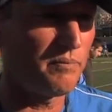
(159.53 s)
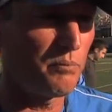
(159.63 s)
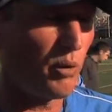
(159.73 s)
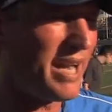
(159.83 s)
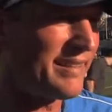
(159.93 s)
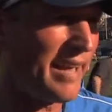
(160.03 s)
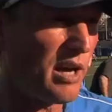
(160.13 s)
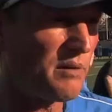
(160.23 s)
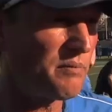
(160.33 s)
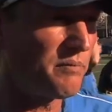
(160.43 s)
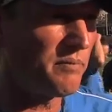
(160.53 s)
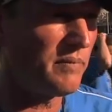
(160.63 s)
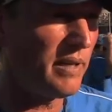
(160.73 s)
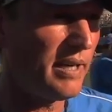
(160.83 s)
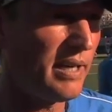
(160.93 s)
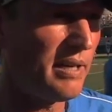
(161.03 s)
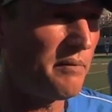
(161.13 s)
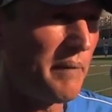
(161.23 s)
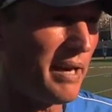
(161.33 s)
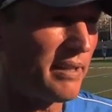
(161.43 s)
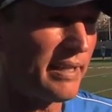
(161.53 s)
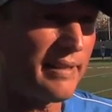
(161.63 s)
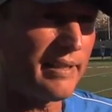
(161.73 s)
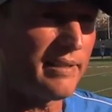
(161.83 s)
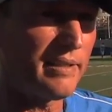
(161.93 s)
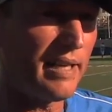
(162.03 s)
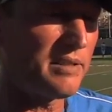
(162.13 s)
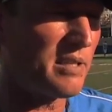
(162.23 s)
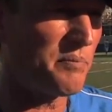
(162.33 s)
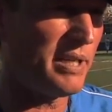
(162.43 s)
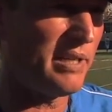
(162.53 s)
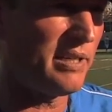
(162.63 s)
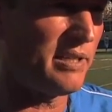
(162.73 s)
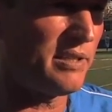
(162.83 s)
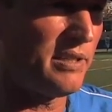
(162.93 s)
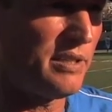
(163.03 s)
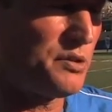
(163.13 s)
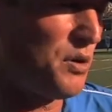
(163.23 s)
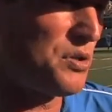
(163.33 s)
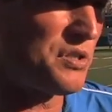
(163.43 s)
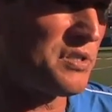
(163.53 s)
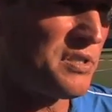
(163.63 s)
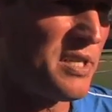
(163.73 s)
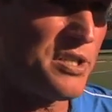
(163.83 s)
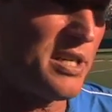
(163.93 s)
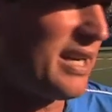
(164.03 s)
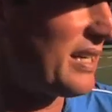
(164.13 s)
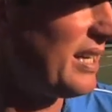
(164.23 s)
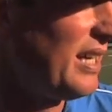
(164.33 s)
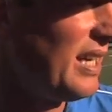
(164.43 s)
breakdown mentally that ends up being an atrocious decision. I